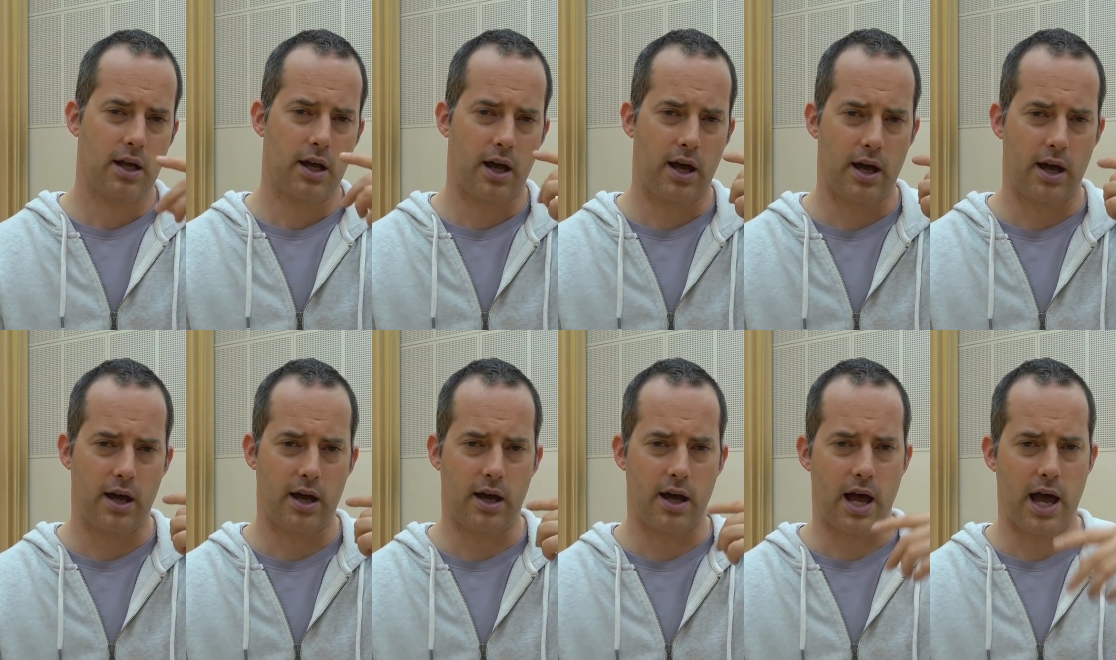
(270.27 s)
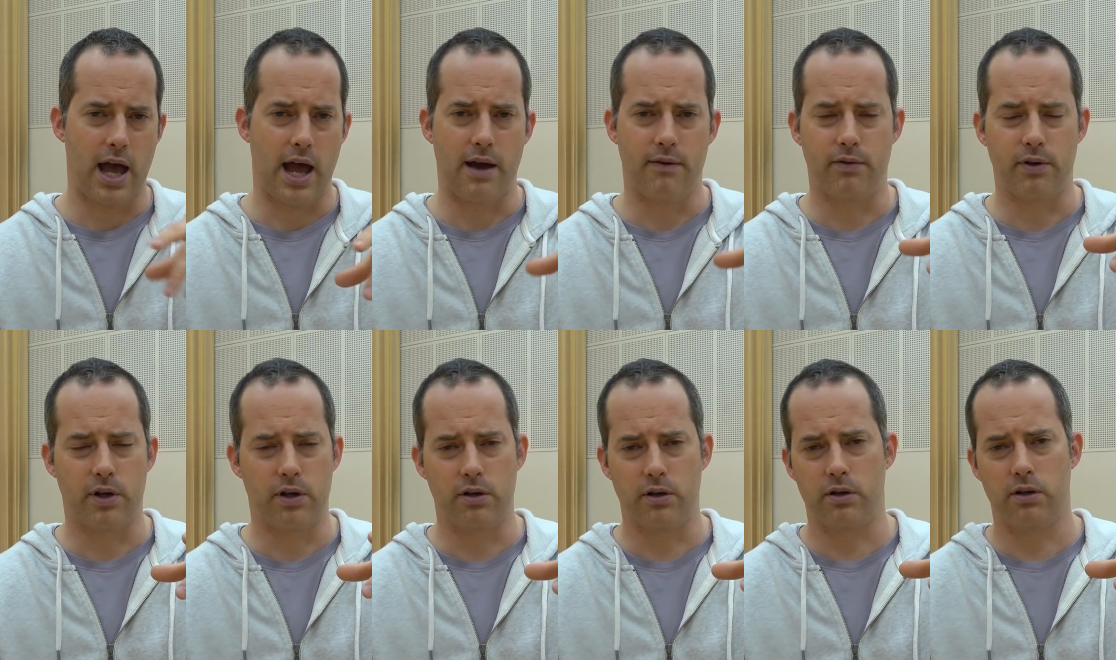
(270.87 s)
Uh, I have
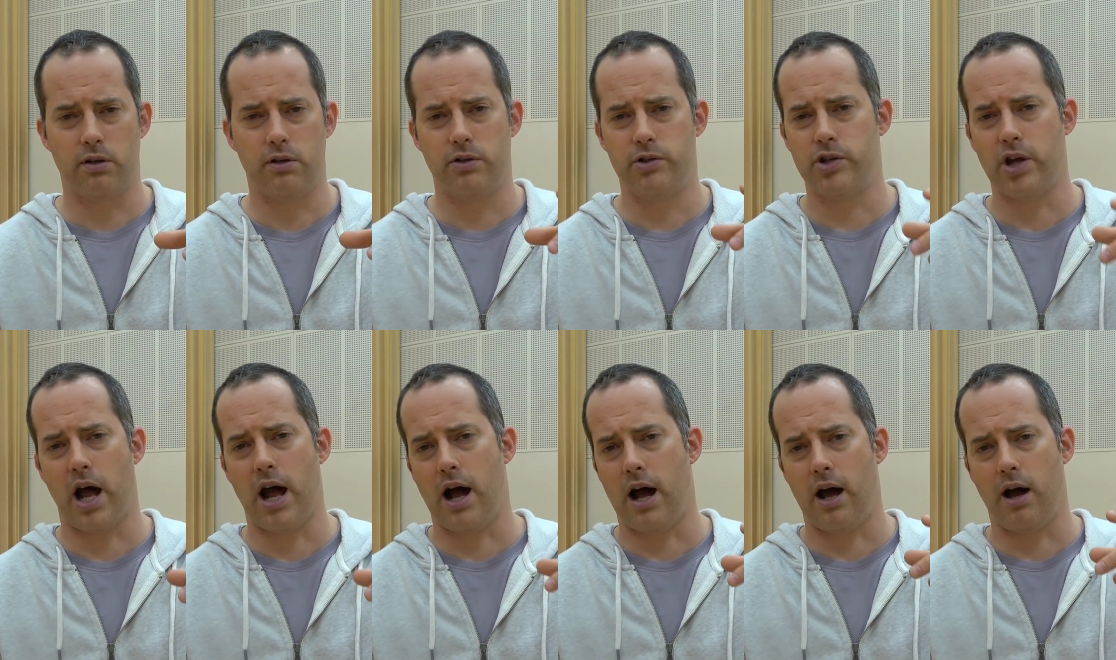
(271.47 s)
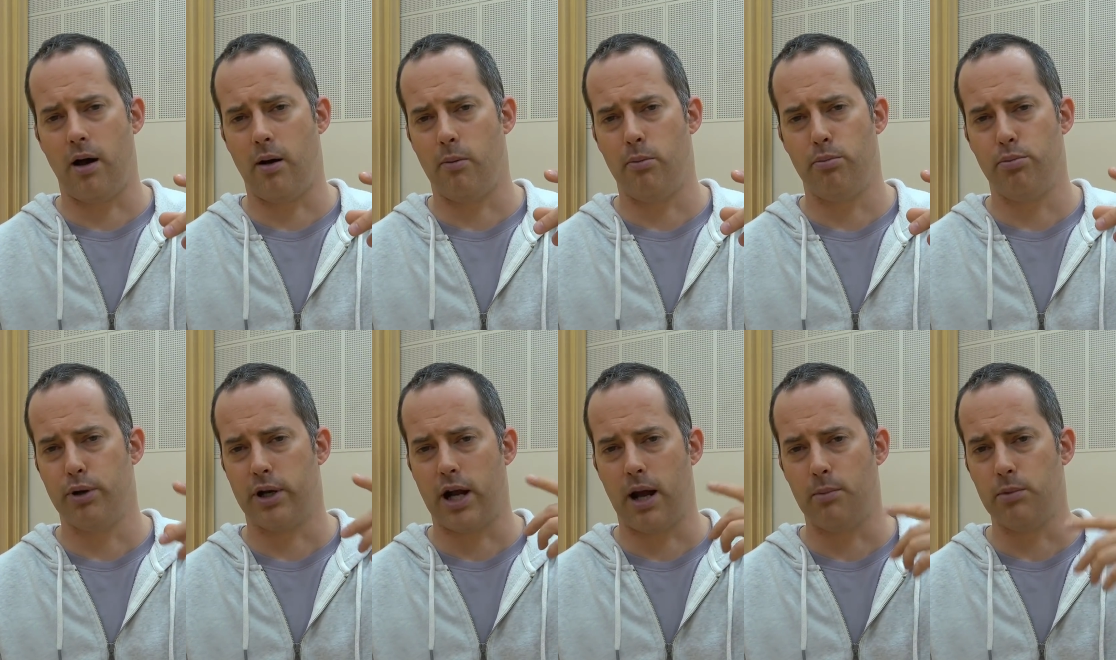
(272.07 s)
a good
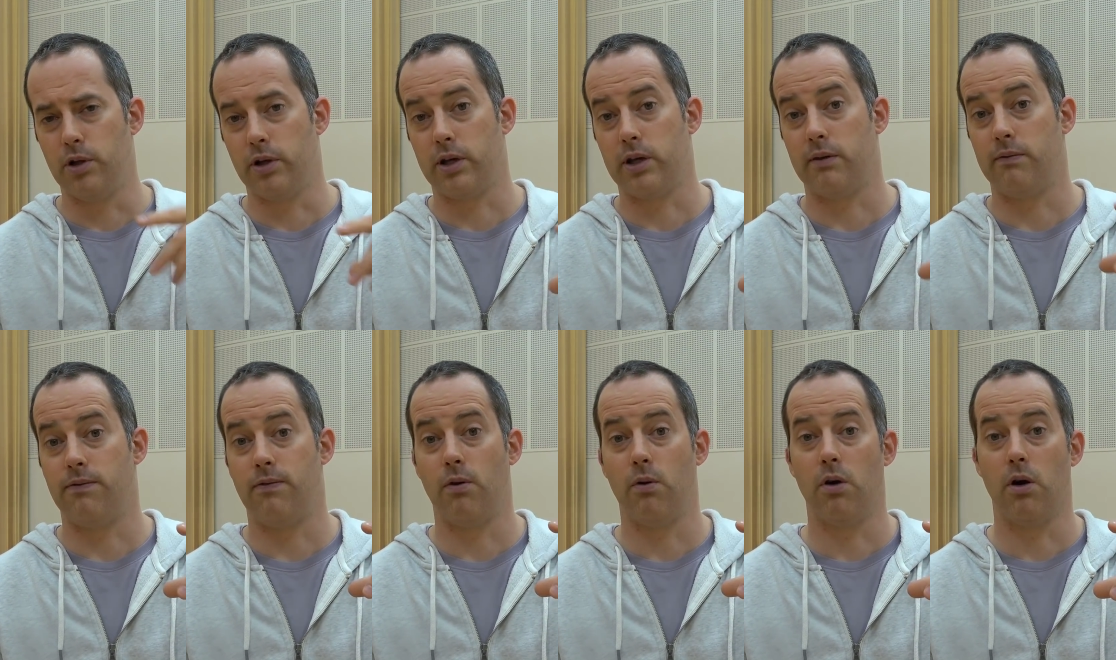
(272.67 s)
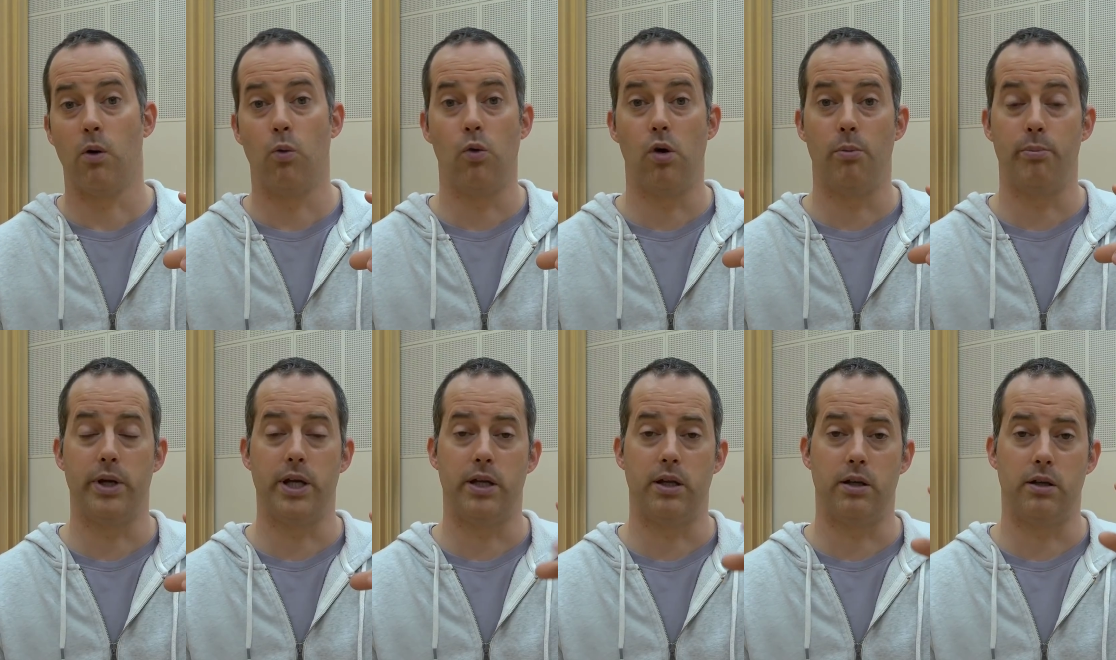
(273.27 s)
job, but I'm looking for a
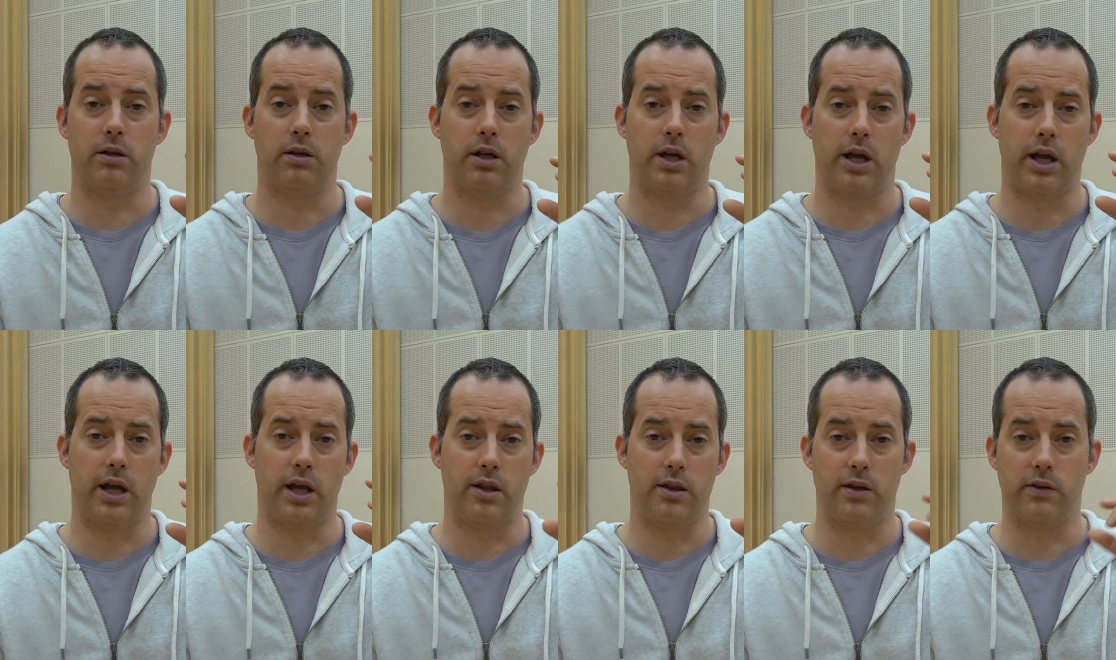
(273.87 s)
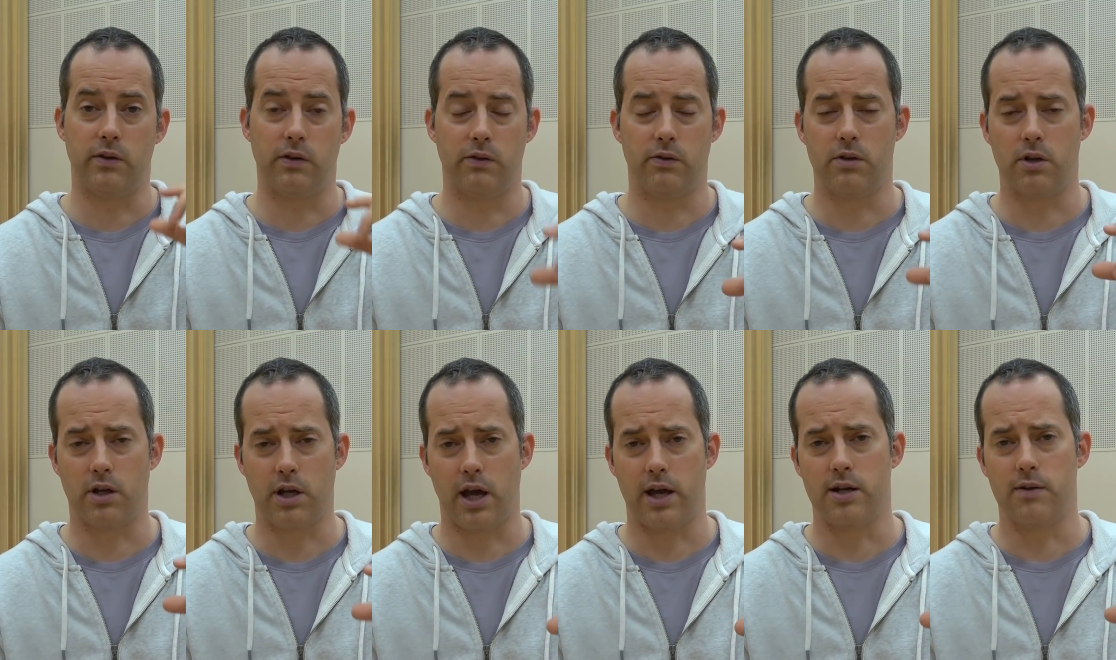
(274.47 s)
woman and this is
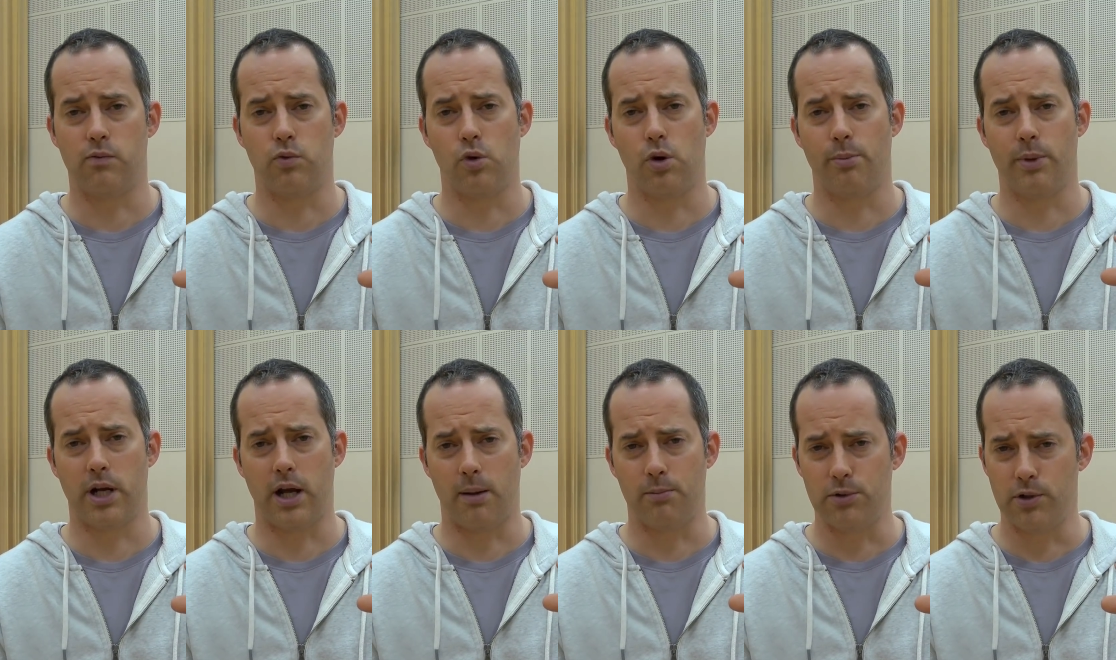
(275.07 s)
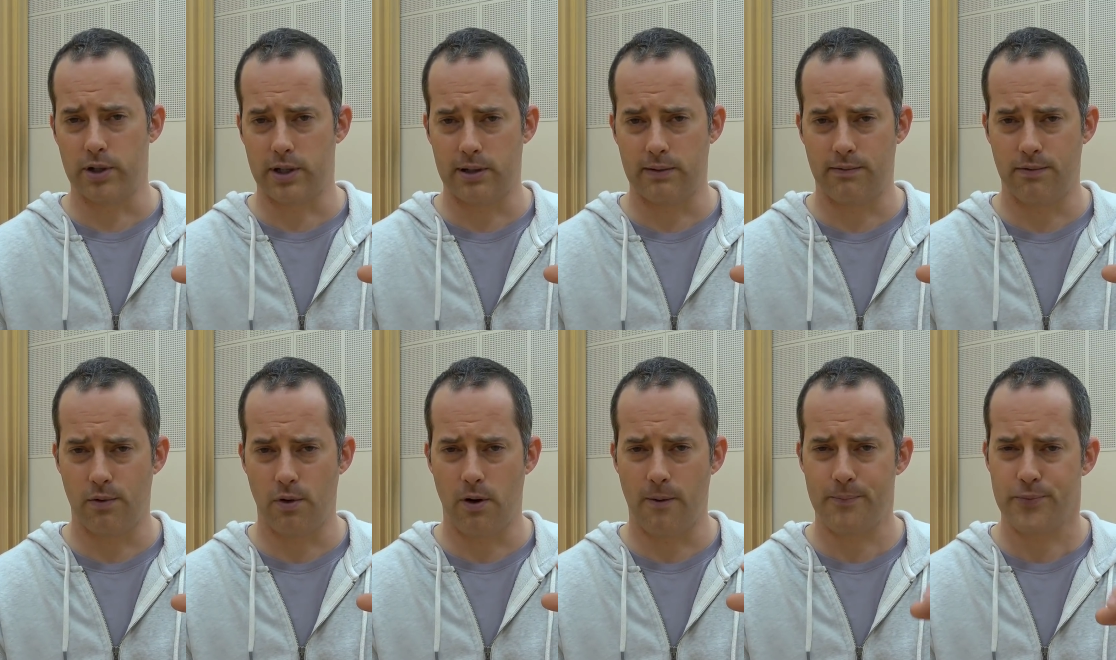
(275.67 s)
the kind of woman I'm looking
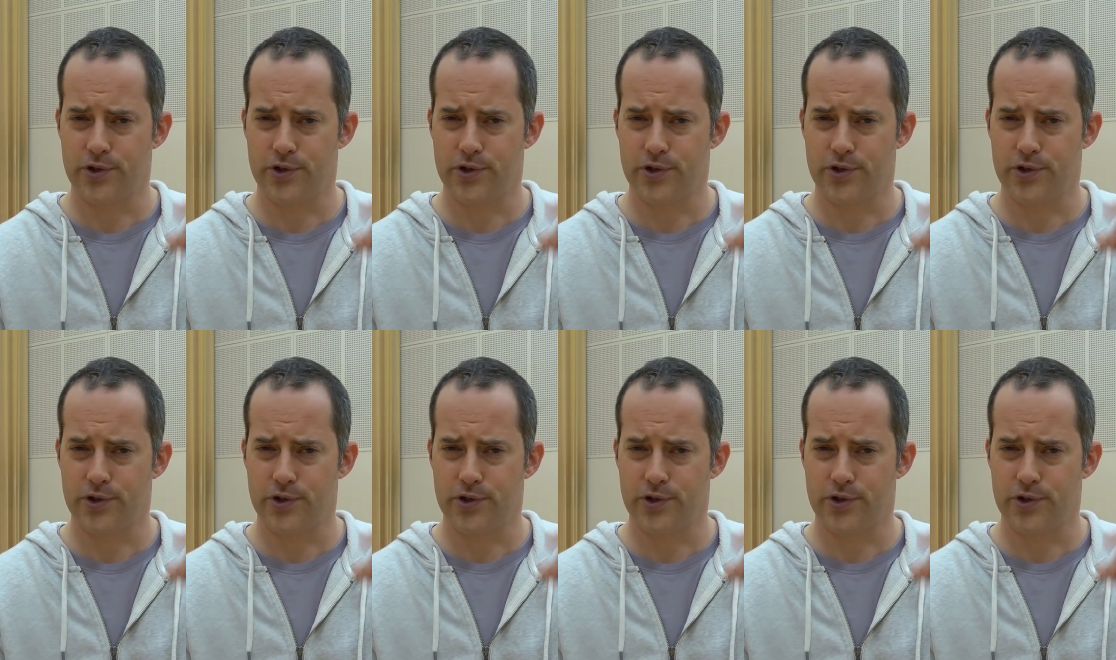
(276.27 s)
for.